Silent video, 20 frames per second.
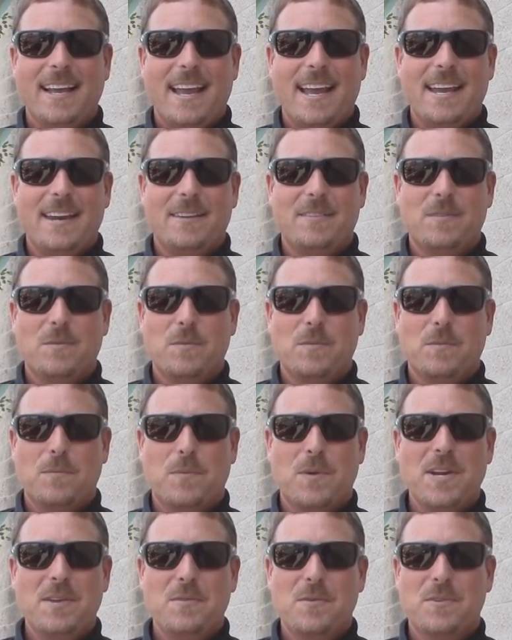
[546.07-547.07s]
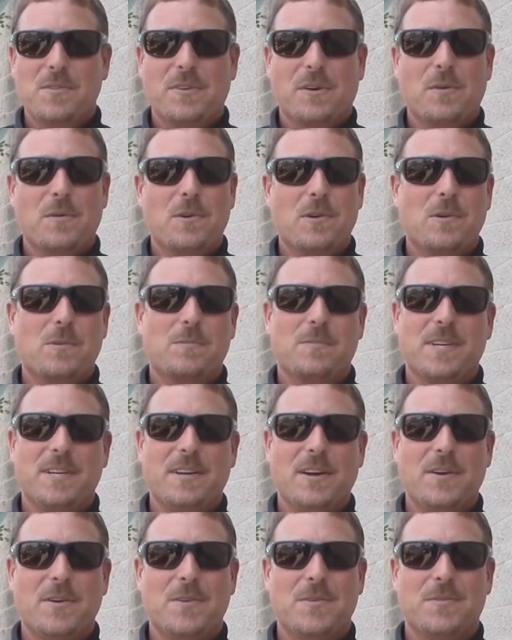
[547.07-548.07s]
And we were throwing them, you
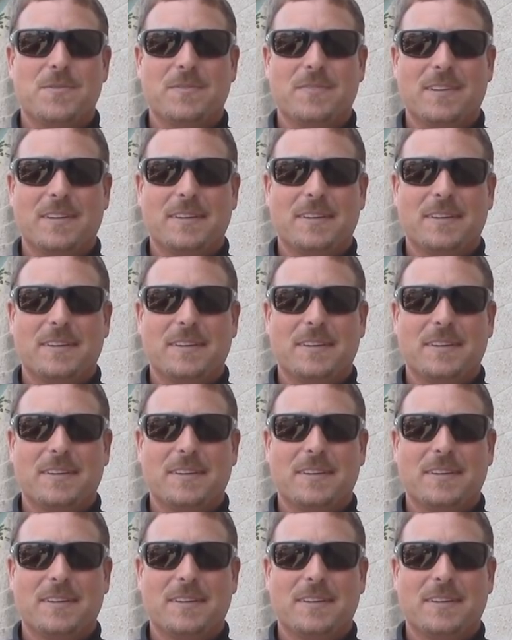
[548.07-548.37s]
know,